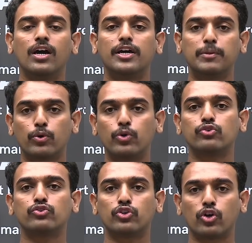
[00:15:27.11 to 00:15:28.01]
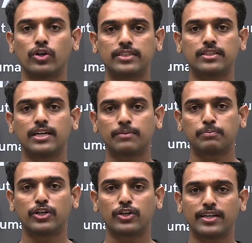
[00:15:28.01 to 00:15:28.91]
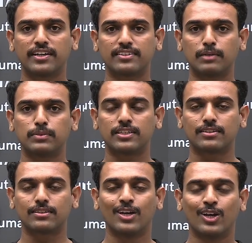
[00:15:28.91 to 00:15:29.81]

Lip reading: reproduce your knowledge in that particular examination.